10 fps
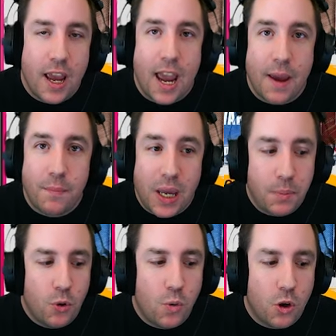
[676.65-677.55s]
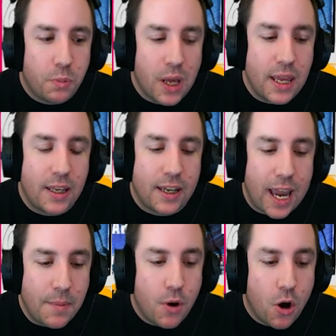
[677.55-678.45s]
and people will play the
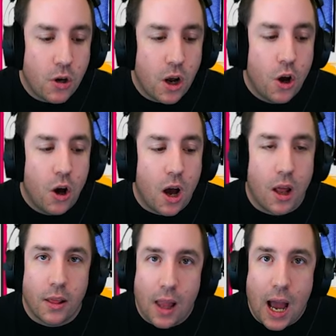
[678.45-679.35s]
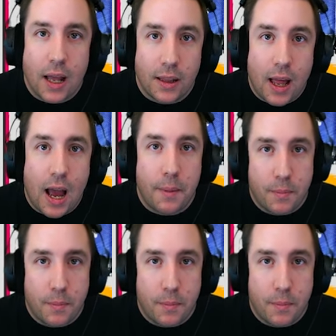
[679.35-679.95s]
game mode a lot, lot